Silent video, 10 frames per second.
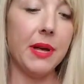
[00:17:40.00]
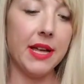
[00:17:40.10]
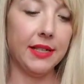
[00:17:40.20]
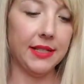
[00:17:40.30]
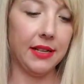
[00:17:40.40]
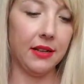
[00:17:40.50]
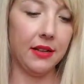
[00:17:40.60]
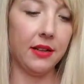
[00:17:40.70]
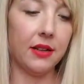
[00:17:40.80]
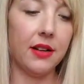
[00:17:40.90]
But
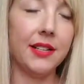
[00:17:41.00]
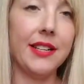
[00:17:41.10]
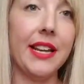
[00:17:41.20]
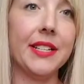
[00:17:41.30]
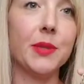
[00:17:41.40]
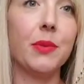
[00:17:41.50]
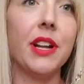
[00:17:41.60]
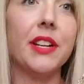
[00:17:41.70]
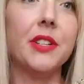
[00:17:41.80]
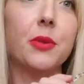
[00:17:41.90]
on days
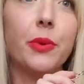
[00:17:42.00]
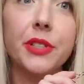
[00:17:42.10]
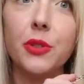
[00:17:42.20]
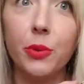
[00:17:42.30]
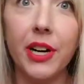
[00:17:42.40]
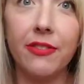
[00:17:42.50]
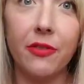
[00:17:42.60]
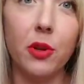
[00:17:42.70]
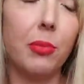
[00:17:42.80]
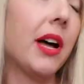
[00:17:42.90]
when I don't want to wear
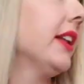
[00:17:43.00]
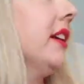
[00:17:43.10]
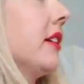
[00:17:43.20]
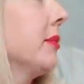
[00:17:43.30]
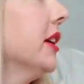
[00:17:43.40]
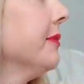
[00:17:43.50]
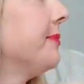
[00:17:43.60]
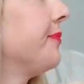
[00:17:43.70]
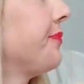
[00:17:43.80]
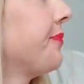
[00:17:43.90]
full body armor,